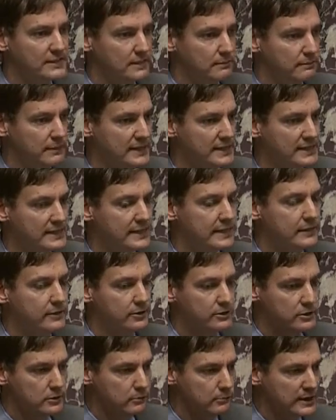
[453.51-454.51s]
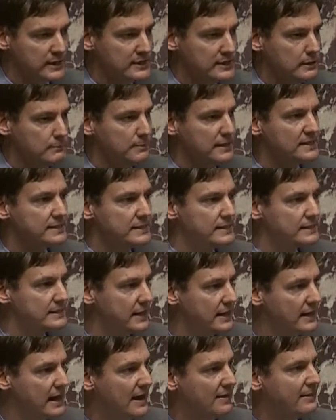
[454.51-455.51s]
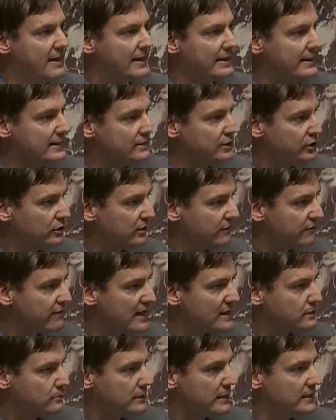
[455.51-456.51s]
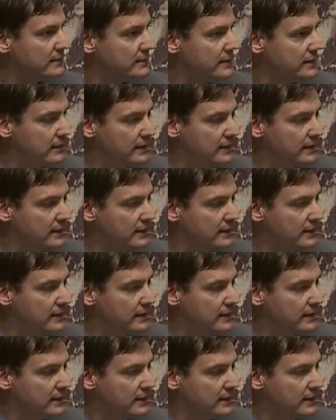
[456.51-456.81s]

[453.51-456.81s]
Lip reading: in BC and there's a BC business that needs your investment,